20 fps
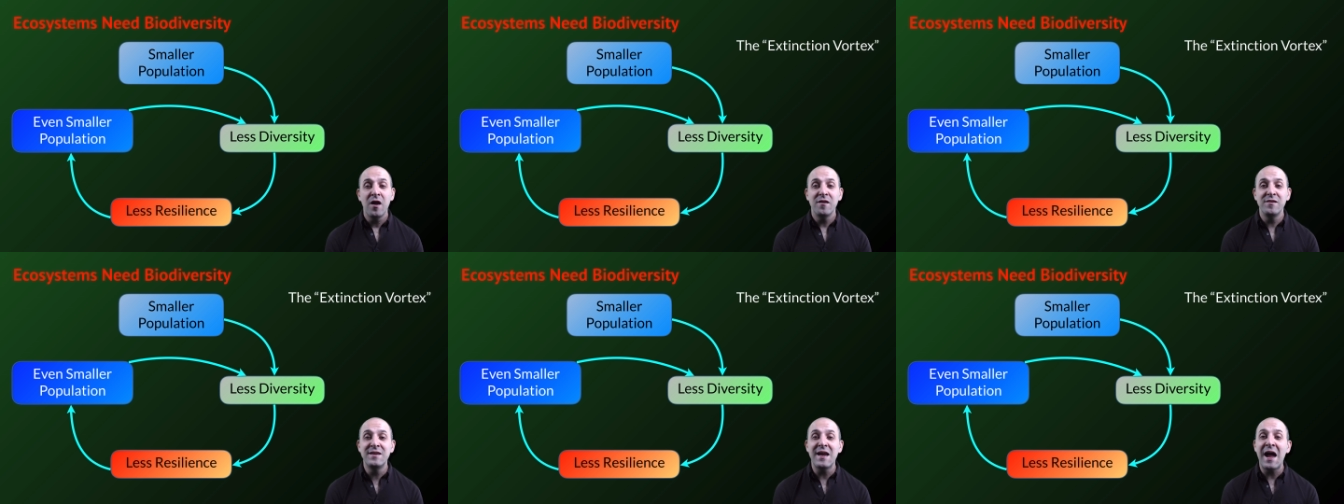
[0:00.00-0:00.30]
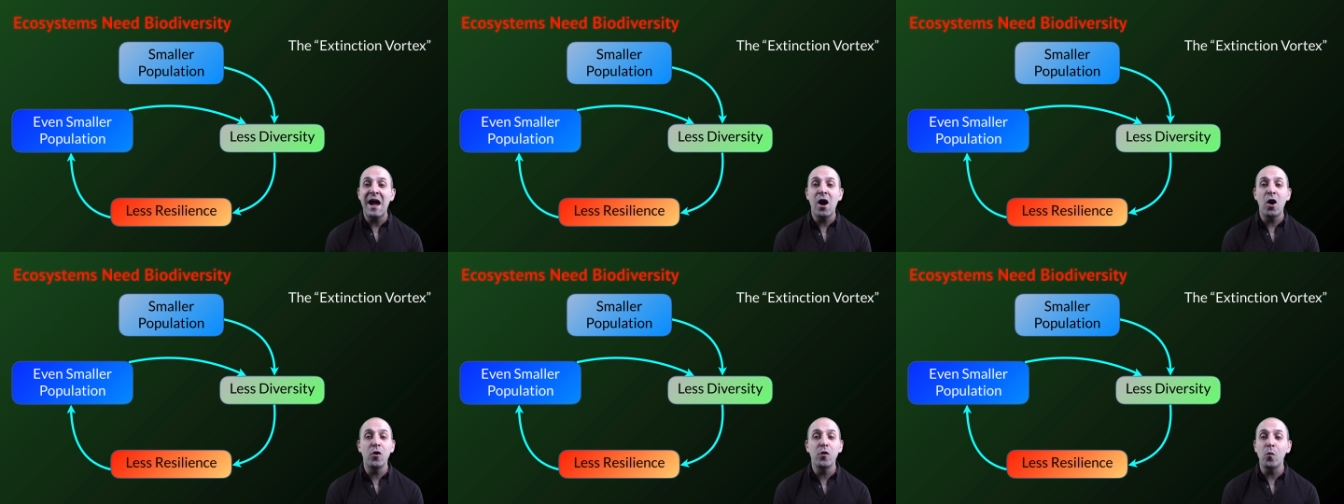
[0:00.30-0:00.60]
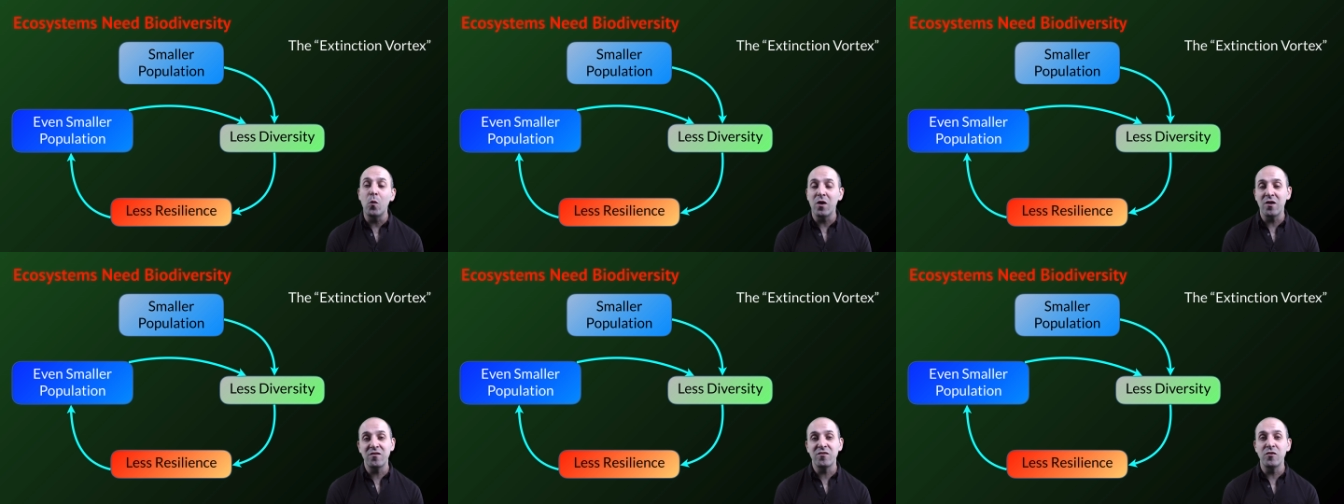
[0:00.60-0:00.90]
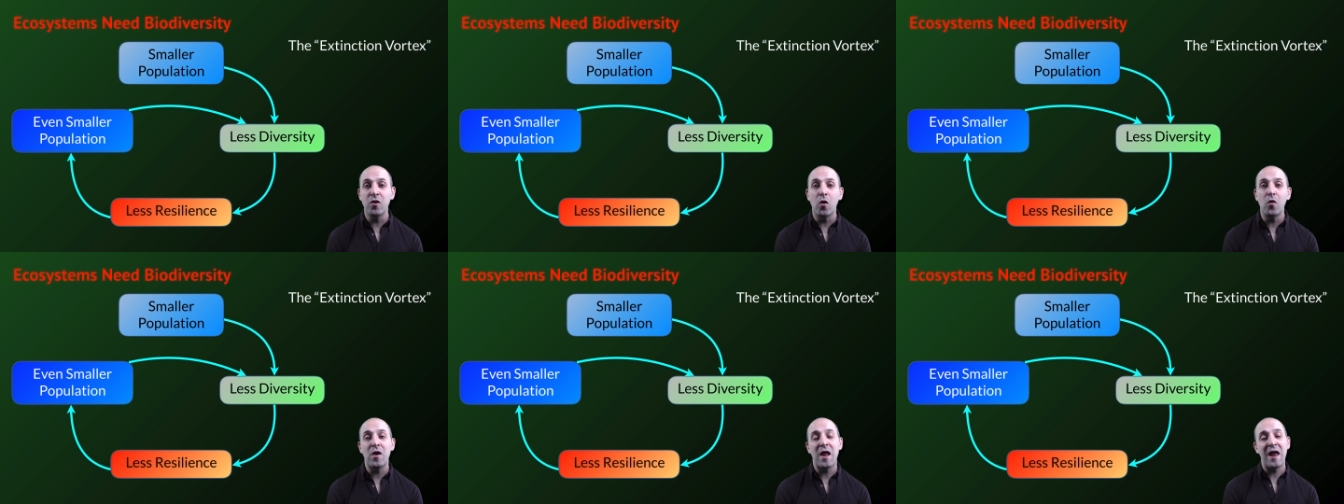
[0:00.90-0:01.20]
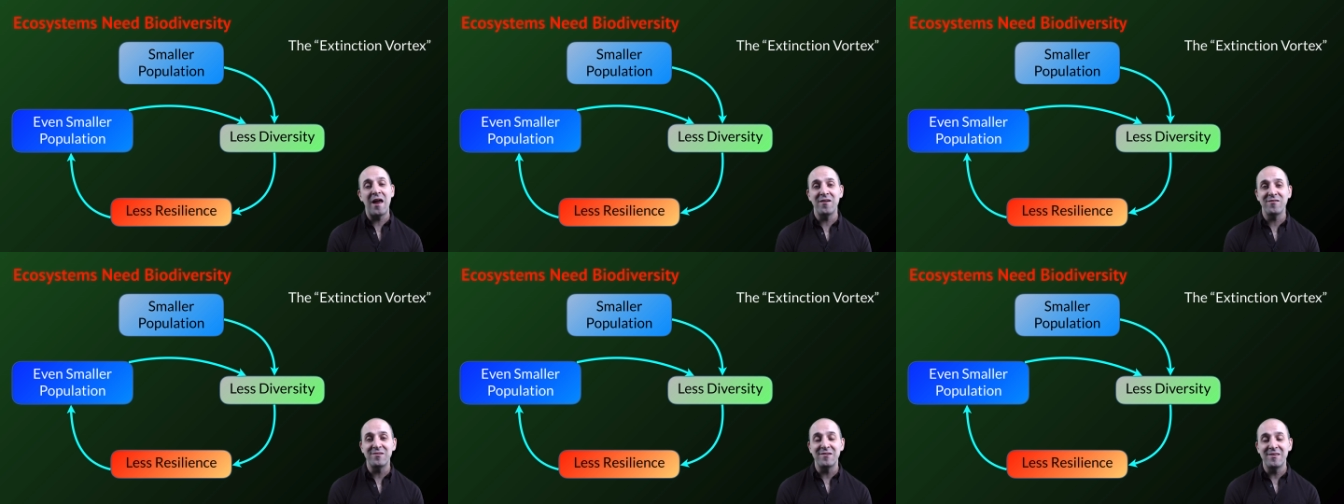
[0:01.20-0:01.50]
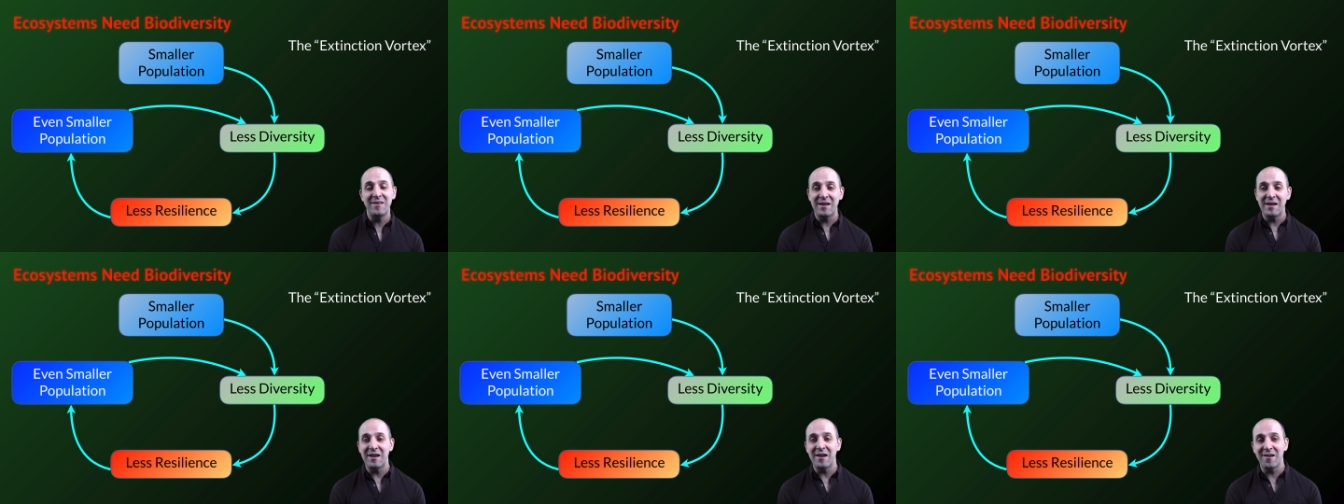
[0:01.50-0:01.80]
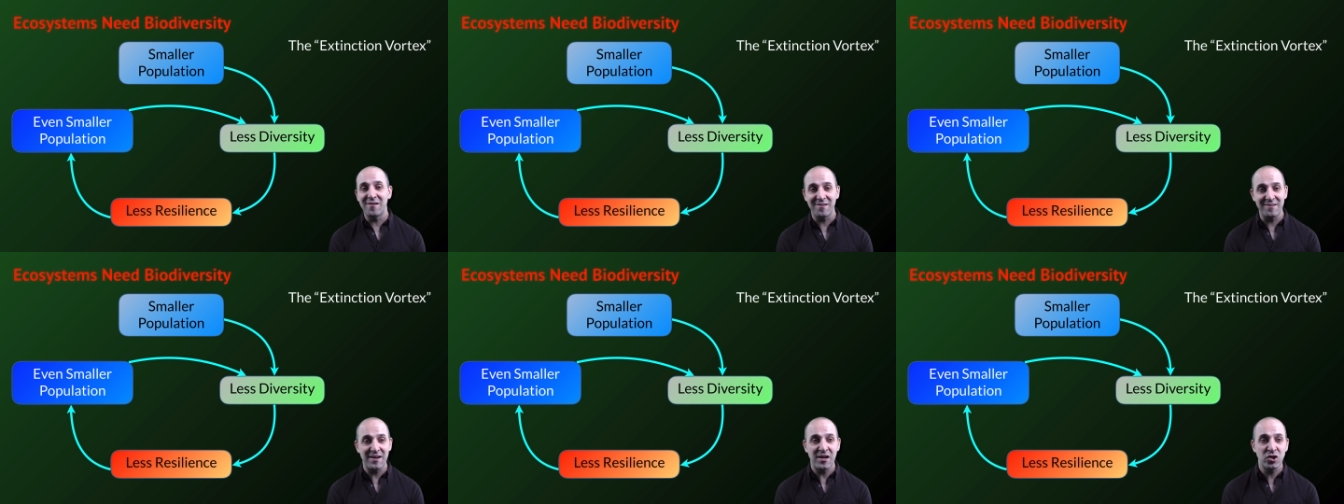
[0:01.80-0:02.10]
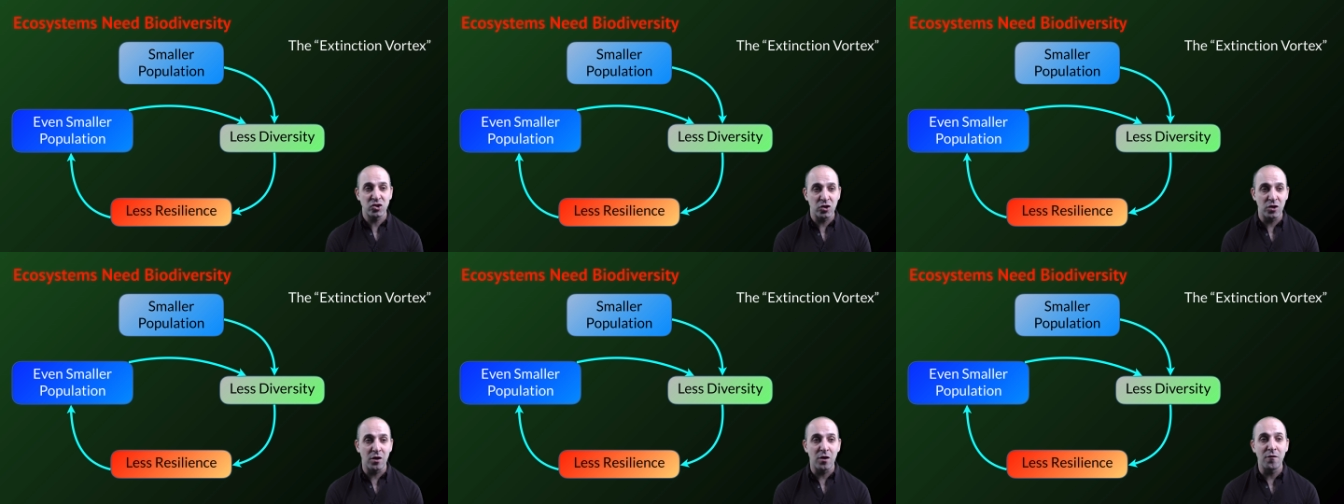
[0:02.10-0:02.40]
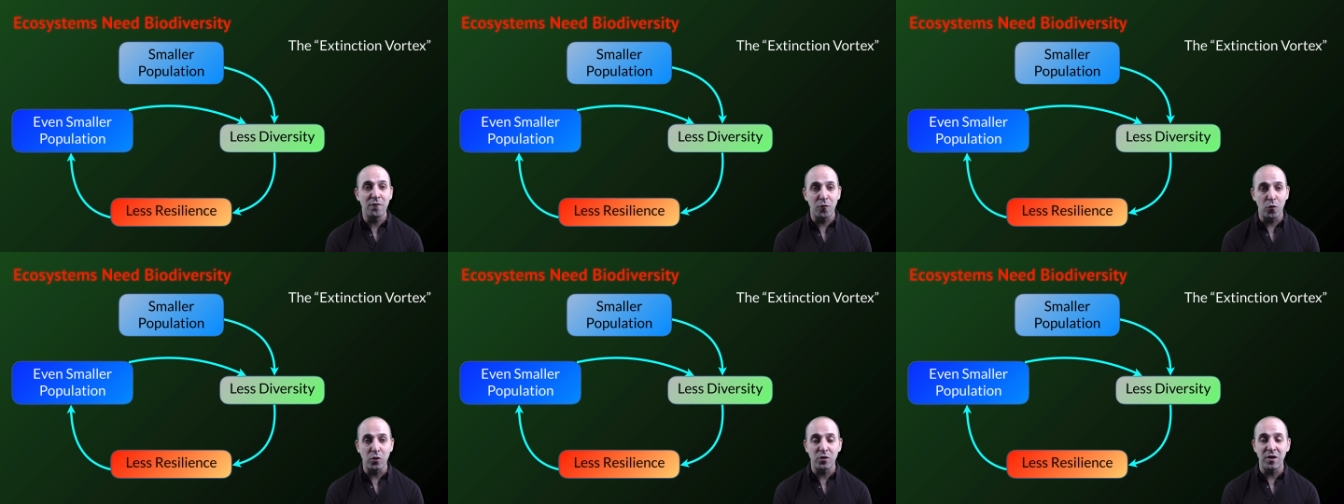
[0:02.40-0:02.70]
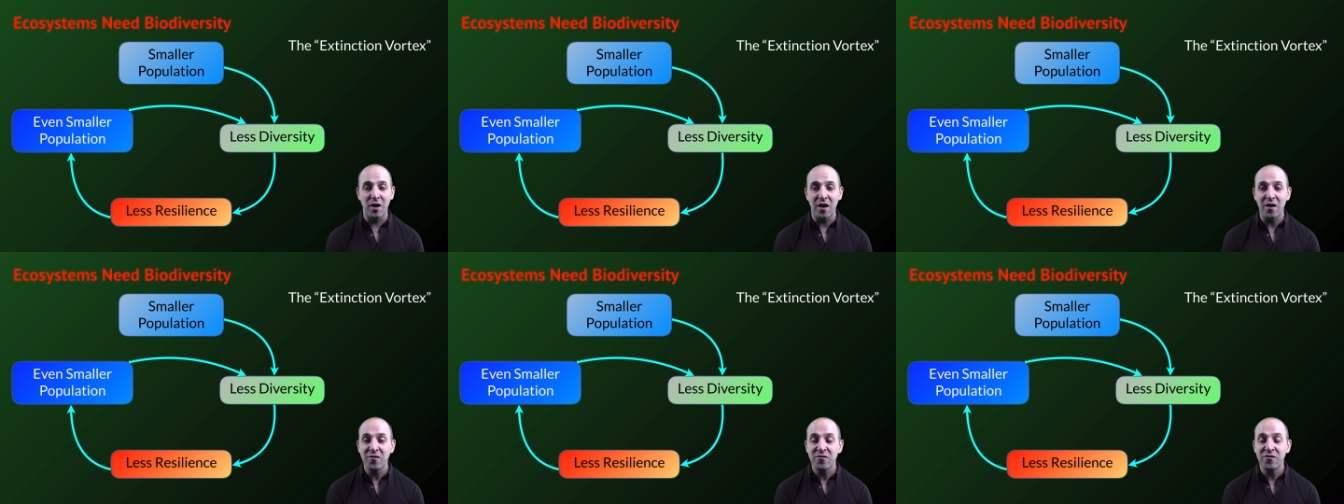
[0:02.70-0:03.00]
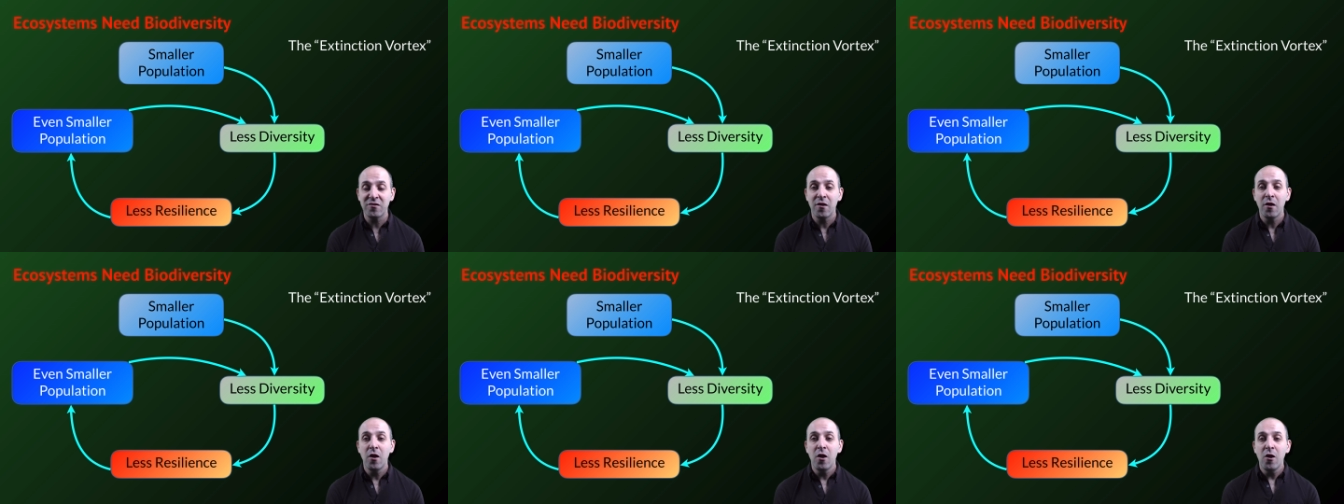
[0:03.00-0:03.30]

down what is known as the extinction vortex.